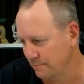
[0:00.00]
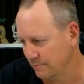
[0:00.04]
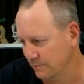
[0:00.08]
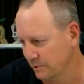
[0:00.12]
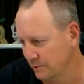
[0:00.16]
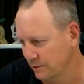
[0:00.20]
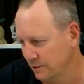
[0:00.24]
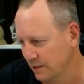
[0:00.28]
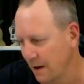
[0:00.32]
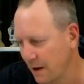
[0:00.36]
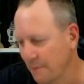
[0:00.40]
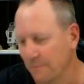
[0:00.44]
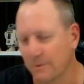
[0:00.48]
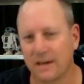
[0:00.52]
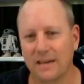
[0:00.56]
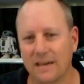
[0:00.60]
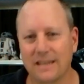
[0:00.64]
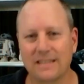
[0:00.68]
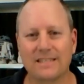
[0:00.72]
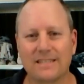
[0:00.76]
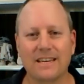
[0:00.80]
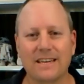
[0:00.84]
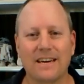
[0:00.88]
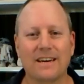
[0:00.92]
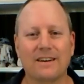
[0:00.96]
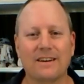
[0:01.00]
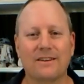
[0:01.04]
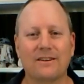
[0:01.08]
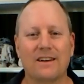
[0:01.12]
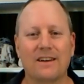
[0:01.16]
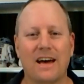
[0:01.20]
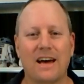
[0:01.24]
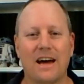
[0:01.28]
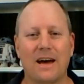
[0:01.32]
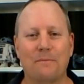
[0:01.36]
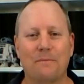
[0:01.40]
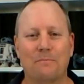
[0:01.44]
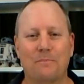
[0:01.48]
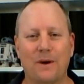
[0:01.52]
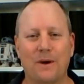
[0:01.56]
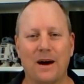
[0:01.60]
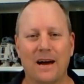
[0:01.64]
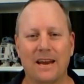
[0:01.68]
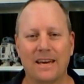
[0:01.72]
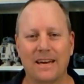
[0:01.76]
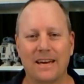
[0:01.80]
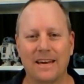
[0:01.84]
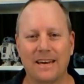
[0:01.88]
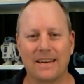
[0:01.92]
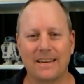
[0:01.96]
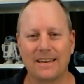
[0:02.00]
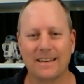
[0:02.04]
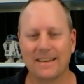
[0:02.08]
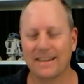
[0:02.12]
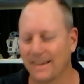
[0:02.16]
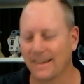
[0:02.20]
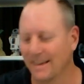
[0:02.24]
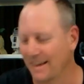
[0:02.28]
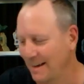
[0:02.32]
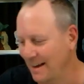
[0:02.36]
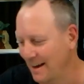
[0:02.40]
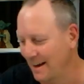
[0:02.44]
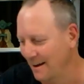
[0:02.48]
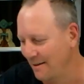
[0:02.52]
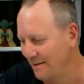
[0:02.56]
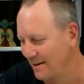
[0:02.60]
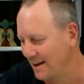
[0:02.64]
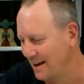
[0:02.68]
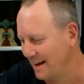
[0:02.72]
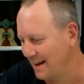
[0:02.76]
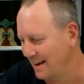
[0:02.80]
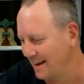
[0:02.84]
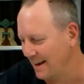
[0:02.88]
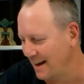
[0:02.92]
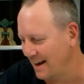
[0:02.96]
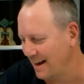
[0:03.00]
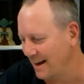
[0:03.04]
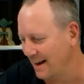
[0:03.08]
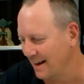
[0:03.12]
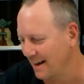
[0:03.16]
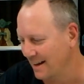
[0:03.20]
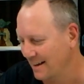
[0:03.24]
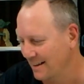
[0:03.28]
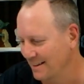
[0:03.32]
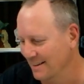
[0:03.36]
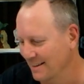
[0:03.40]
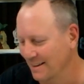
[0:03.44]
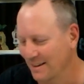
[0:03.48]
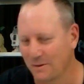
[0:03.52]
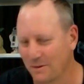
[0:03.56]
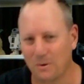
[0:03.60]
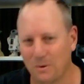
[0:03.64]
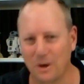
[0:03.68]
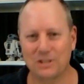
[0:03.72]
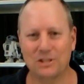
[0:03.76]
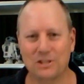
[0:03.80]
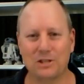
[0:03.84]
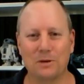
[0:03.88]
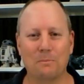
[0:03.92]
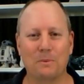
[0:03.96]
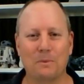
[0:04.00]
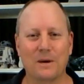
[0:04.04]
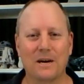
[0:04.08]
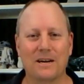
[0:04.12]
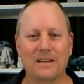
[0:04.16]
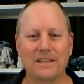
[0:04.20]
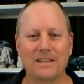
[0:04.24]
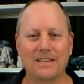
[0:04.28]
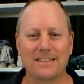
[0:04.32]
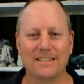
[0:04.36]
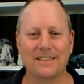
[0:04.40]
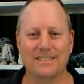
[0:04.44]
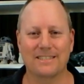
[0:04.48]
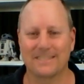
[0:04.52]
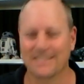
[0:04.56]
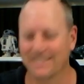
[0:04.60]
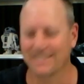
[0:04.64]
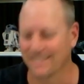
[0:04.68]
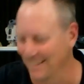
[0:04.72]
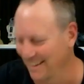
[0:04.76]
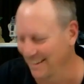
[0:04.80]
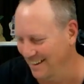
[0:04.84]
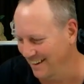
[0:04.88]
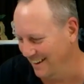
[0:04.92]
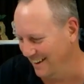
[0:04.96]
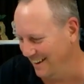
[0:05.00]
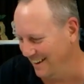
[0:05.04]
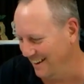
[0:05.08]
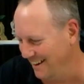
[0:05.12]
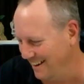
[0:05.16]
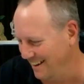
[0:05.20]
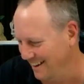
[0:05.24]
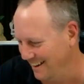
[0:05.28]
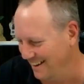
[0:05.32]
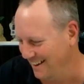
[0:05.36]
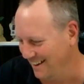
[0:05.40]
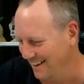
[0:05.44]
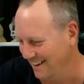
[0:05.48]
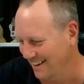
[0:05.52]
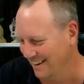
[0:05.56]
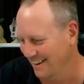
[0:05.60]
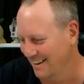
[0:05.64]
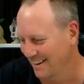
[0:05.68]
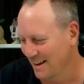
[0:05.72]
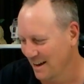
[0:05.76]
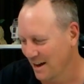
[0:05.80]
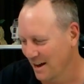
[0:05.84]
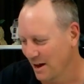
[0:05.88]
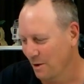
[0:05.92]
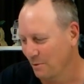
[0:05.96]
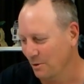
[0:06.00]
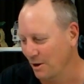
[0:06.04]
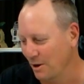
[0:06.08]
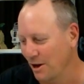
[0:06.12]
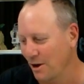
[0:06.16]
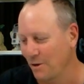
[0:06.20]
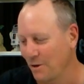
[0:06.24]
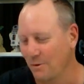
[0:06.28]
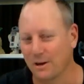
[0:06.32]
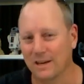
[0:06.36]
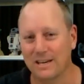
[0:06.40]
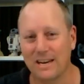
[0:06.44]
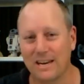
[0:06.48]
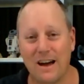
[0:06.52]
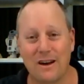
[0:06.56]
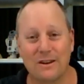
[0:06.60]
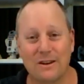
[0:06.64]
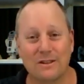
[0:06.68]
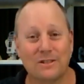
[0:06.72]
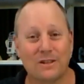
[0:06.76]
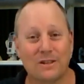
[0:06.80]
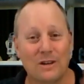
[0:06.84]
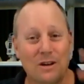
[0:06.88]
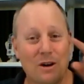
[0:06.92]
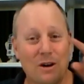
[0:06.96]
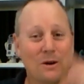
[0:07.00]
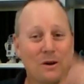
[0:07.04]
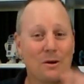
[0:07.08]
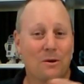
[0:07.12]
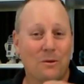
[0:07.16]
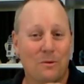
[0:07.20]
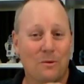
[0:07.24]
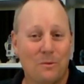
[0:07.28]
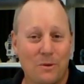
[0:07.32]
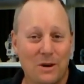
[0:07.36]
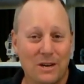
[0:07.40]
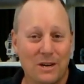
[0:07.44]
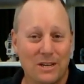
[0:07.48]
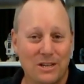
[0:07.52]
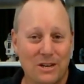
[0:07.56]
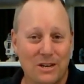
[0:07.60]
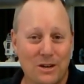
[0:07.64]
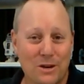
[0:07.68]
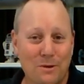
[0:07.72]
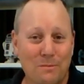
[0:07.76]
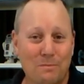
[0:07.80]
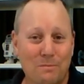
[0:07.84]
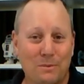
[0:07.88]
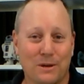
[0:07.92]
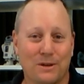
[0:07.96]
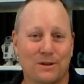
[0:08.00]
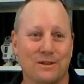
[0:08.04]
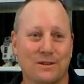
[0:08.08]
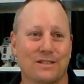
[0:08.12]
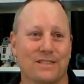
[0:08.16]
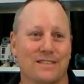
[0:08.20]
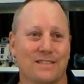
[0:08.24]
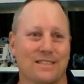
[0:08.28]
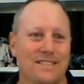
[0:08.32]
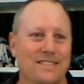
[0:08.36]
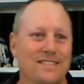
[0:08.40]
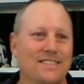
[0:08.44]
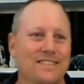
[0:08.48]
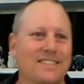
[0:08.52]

Some kids here, good day, buddy. How are ya? What you building? What I want to know is, what are you building?